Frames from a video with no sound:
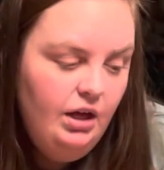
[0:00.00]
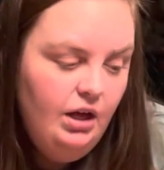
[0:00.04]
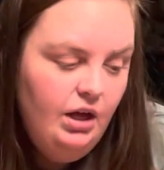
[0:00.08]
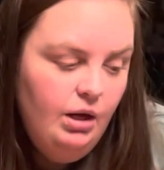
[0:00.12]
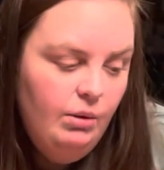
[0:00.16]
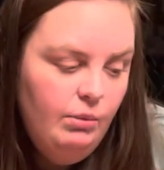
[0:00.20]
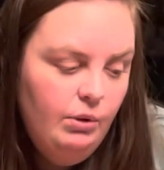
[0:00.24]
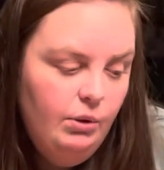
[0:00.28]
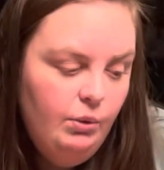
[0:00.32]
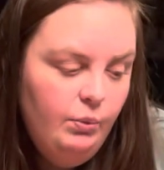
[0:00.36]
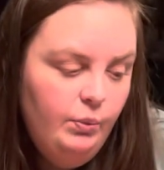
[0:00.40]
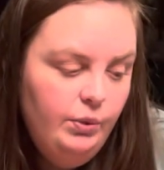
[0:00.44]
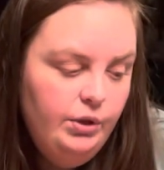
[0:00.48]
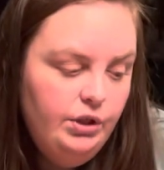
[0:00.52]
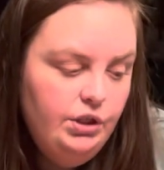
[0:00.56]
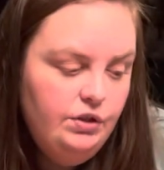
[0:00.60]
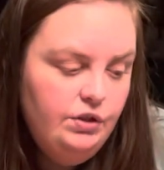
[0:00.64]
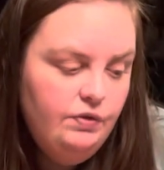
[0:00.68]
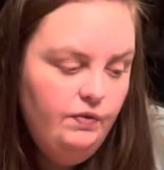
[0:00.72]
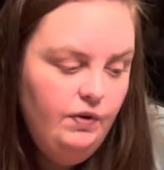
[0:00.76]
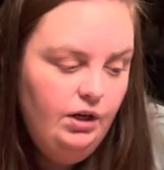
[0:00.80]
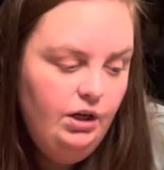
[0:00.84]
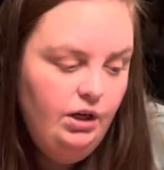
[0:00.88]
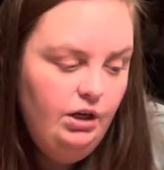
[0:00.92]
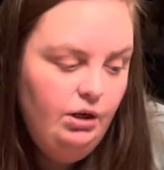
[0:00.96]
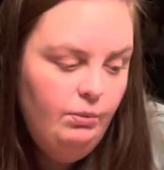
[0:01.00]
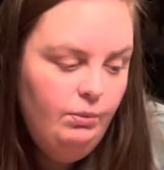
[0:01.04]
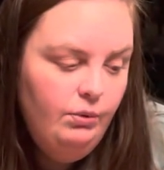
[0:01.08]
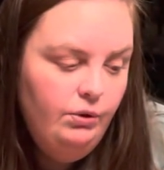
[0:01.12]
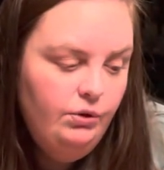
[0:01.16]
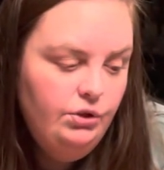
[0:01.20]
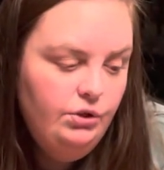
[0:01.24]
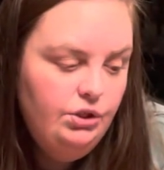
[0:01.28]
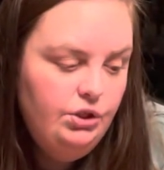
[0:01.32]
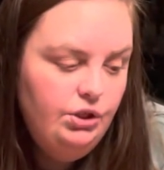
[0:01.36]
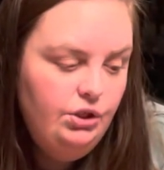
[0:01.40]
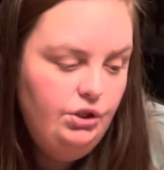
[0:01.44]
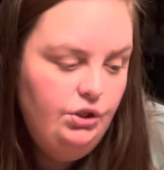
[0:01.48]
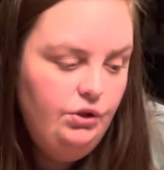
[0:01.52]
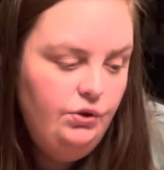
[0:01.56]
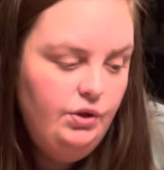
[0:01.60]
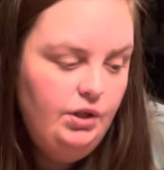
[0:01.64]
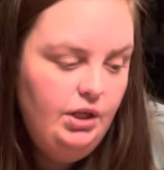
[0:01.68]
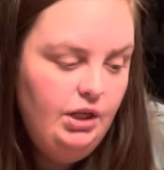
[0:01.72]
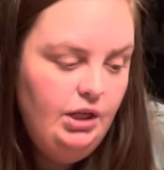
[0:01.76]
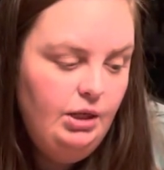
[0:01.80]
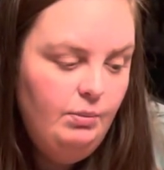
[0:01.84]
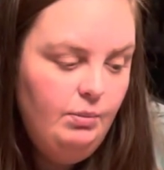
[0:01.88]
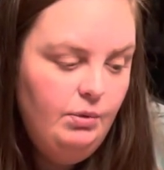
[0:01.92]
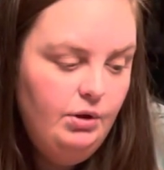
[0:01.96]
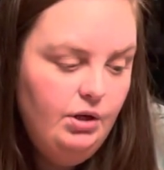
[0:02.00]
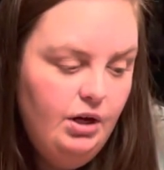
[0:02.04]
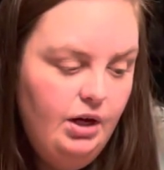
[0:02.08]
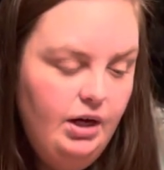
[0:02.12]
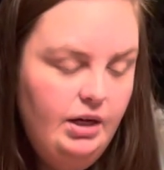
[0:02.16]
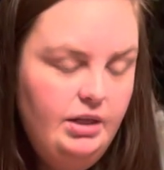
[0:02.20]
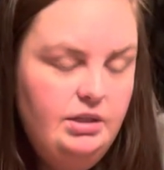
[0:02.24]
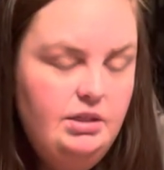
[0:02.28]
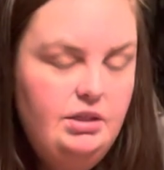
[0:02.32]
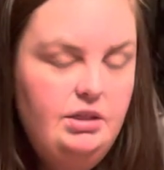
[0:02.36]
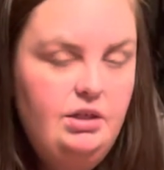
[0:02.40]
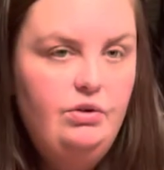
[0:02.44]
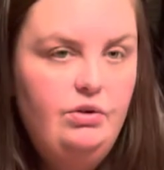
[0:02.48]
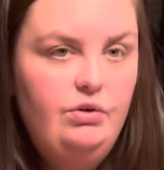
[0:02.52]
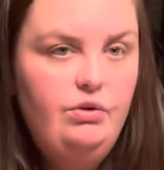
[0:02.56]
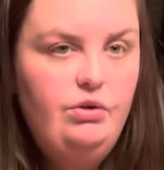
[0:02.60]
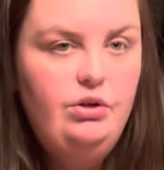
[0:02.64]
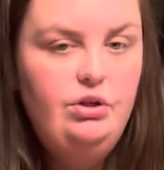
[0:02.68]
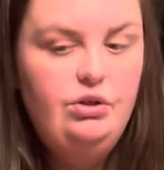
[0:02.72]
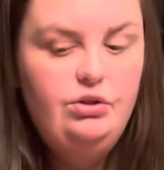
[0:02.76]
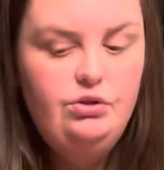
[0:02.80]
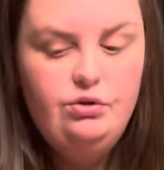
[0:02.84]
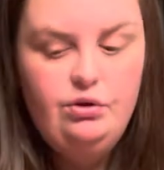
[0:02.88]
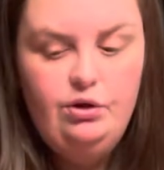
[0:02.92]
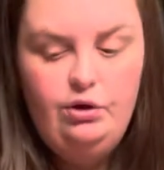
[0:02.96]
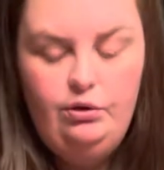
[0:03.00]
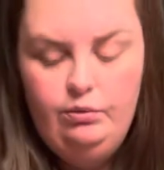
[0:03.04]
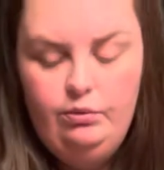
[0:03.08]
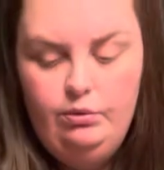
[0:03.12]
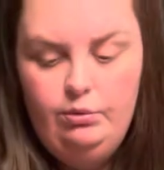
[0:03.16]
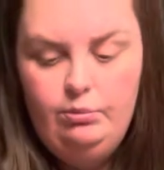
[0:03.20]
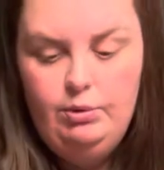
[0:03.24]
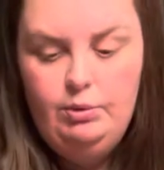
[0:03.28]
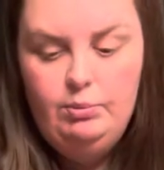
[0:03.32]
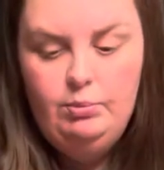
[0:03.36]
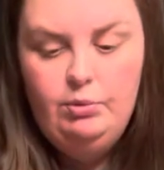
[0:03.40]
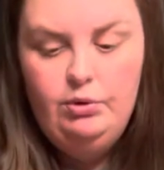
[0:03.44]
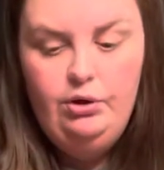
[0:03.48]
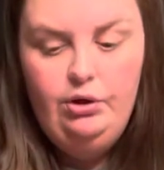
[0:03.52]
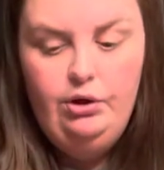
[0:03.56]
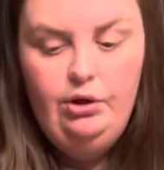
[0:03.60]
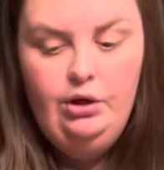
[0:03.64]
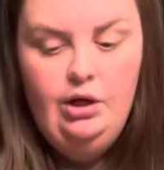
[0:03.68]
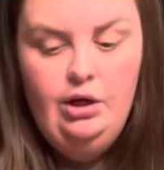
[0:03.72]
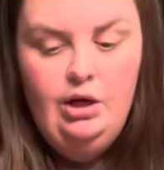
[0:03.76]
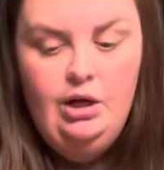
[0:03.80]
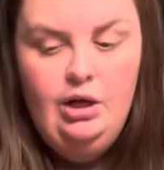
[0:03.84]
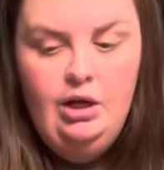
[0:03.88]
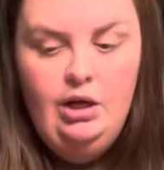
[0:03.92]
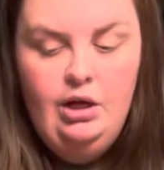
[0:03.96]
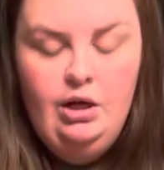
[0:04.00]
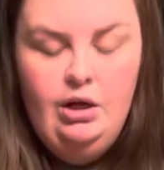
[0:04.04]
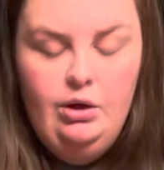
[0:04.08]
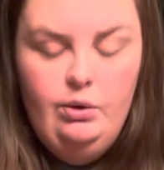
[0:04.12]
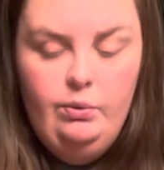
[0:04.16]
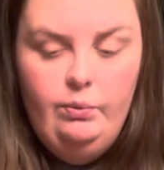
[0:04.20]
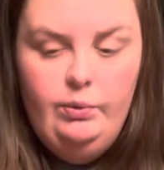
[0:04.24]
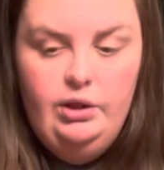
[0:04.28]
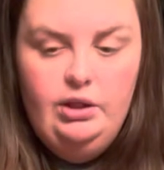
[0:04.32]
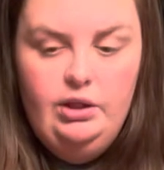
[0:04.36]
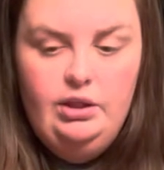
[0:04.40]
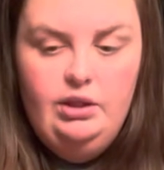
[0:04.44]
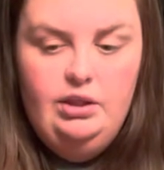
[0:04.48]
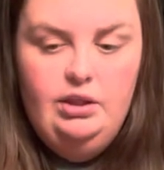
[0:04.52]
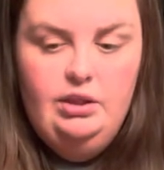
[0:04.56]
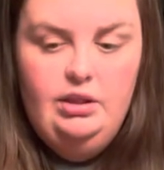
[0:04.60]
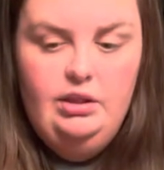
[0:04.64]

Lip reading: But which variable should you keep constant or controlled? Remember, with